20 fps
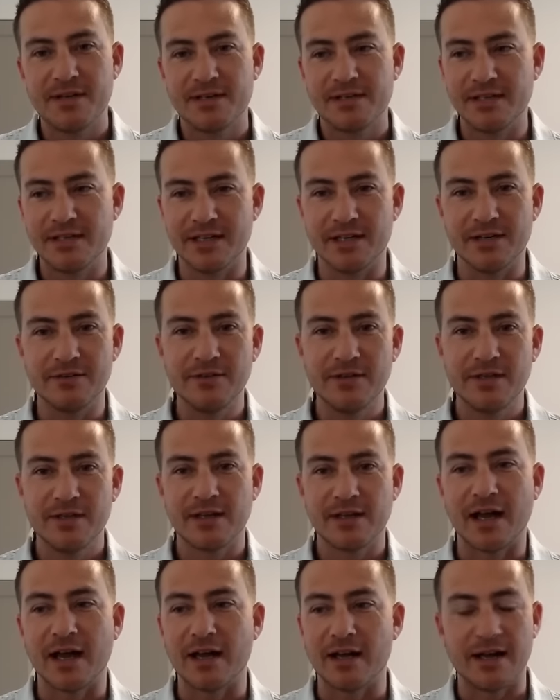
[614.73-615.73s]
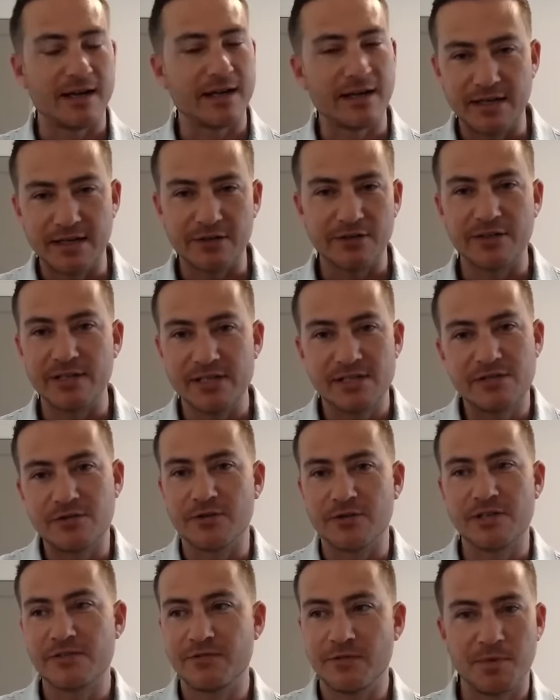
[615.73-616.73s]
You know, I hear these
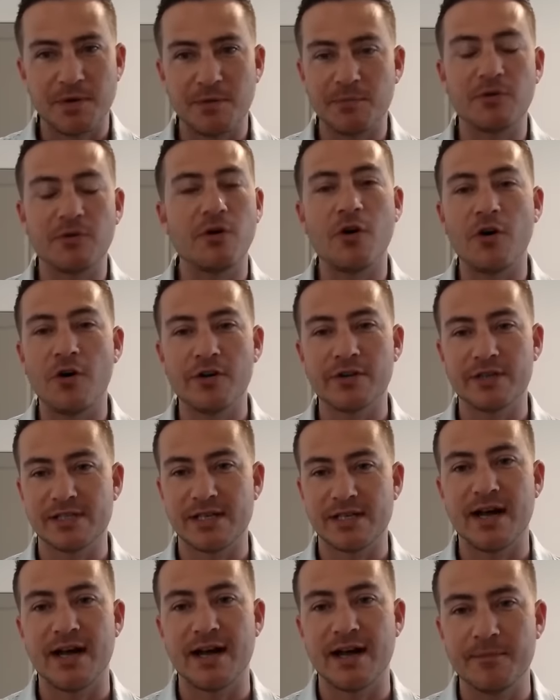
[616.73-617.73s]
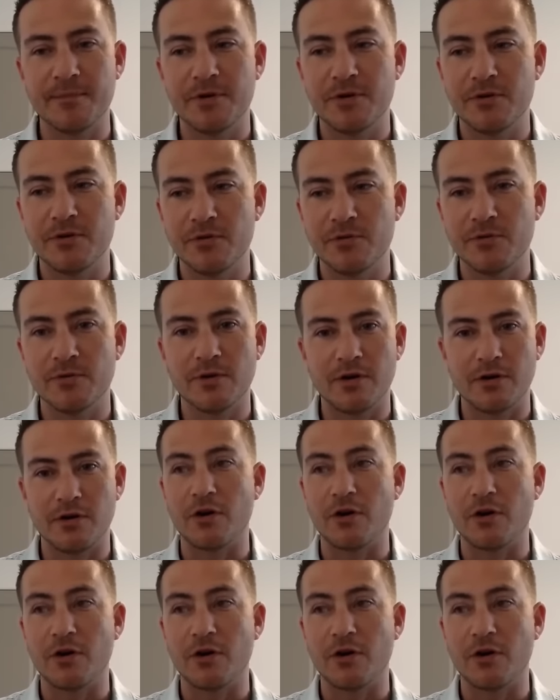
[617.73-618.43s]
stories from people all the time who